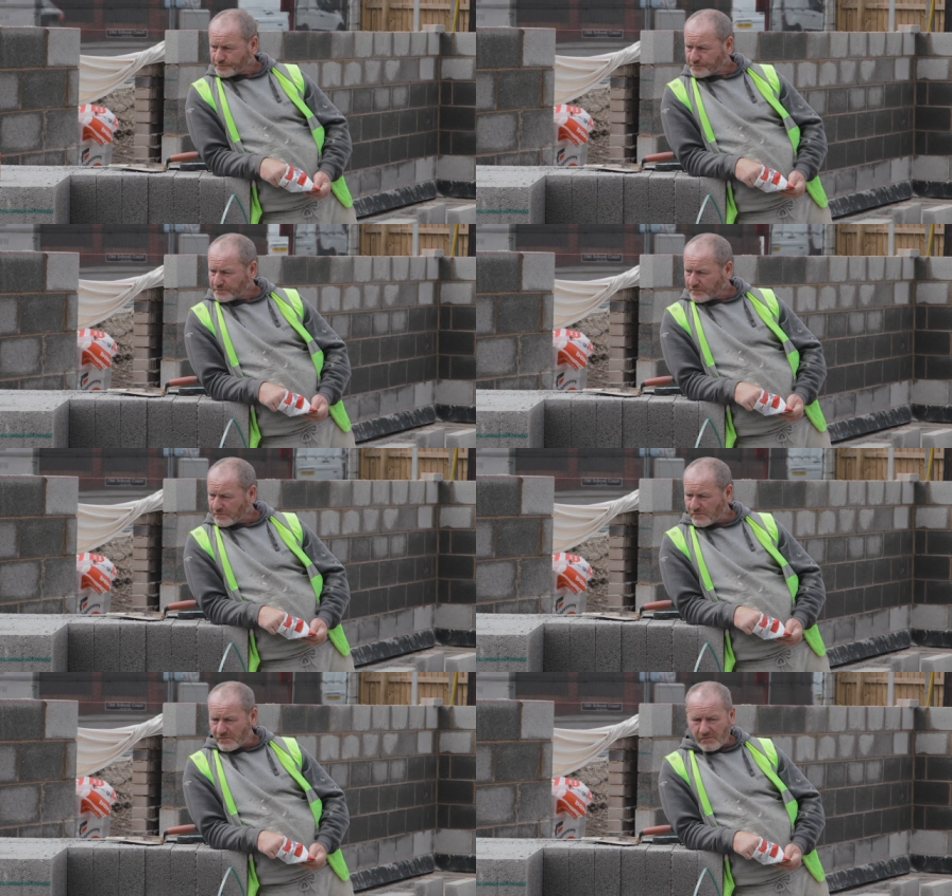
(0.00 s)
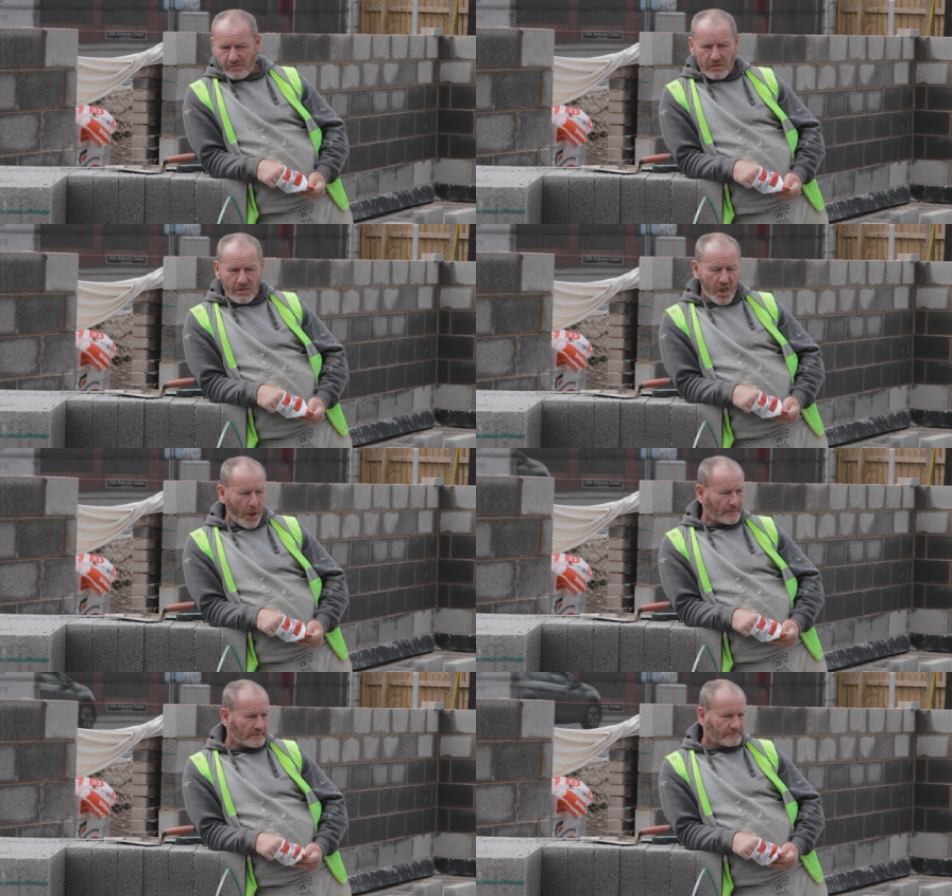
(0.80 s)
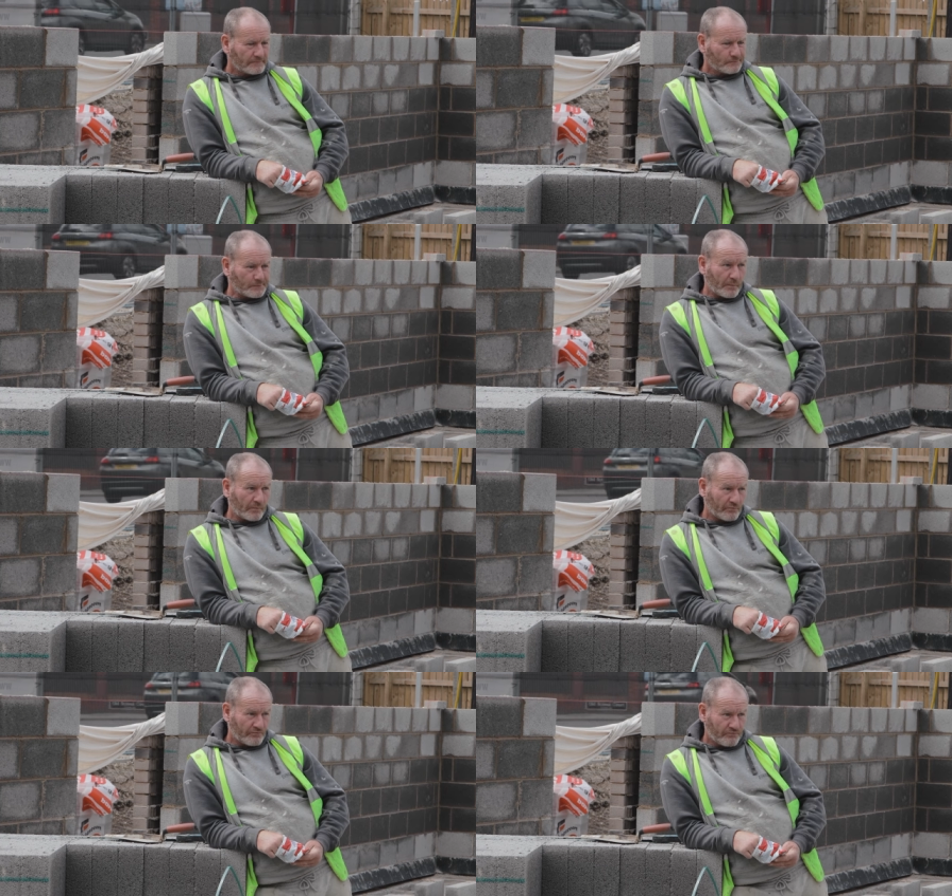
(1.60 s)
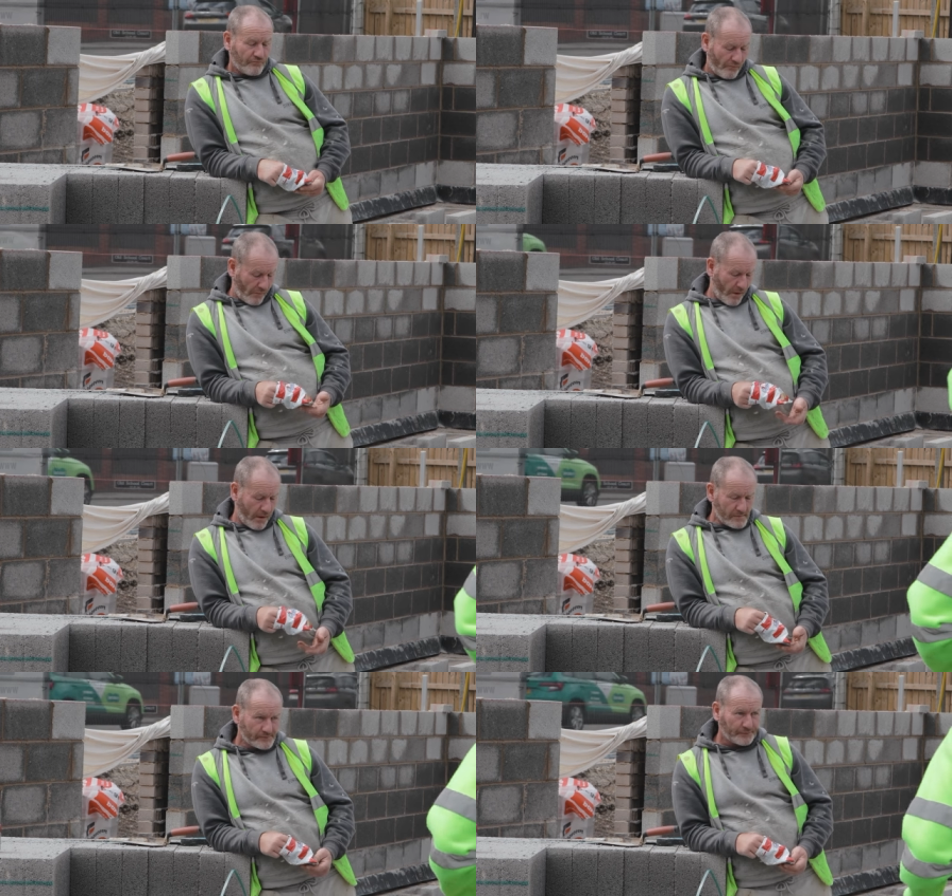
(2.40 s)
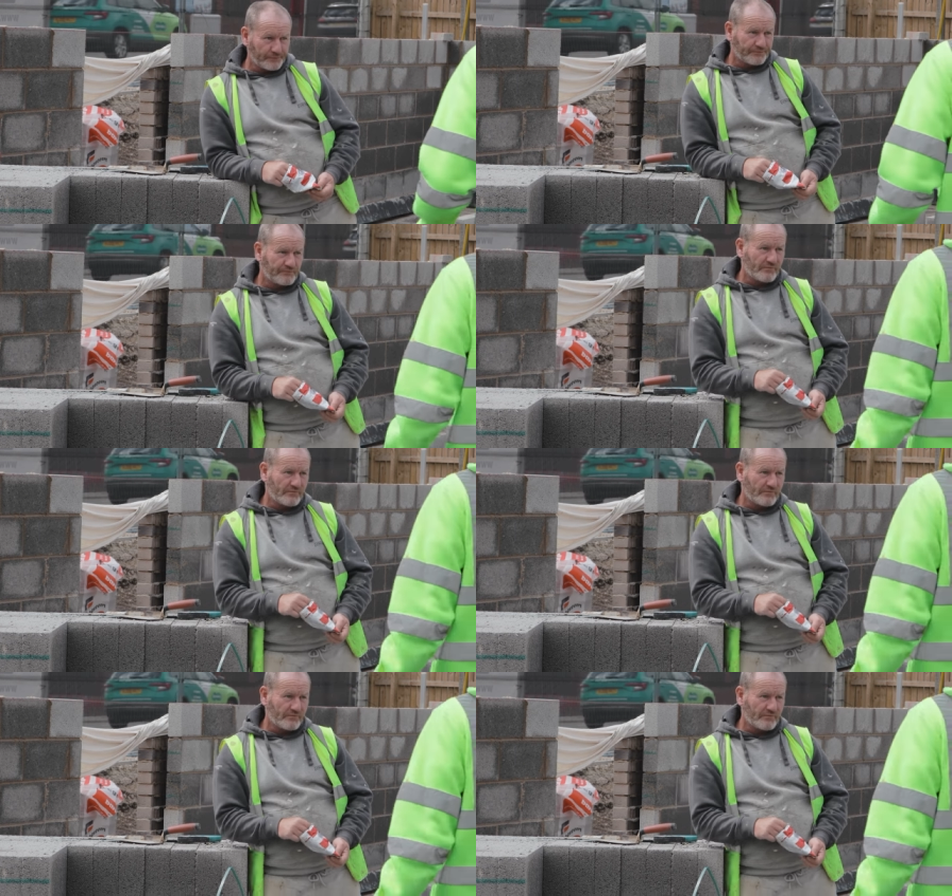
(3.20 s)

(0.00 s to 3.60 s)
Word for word: Cole. And then Labourer's another one of their mates. So they're a nice 2-in-1 gang